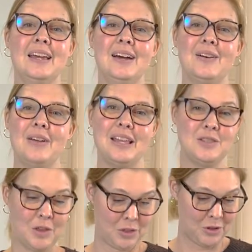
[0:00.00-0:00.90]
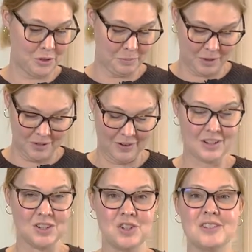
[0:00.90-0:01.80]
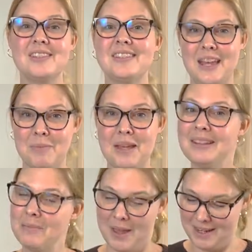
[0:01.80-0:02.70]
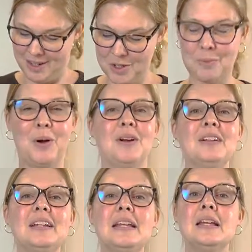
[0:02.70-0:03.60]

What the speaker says: Okay, so the third part of our dish is the salmon, the main dish part.